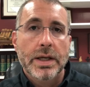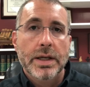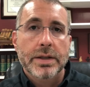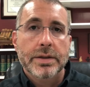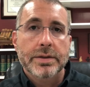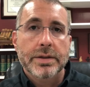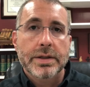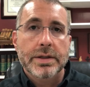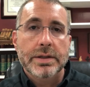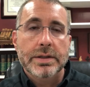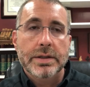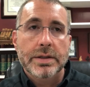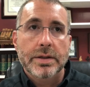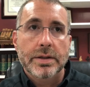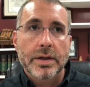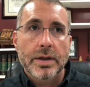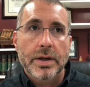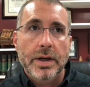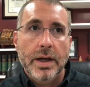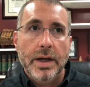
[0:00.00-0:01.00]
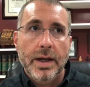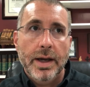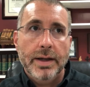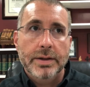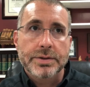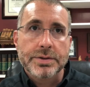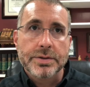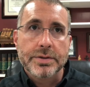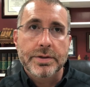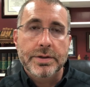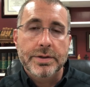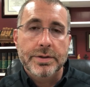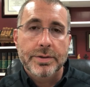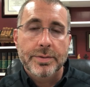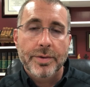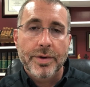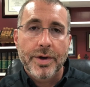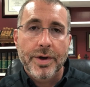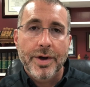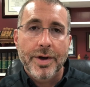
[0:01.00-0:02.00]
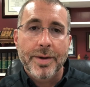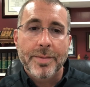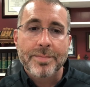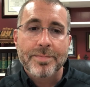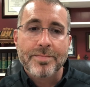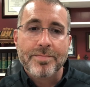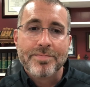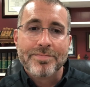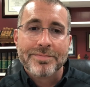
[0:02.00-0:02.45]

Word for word: That uh, actually, um,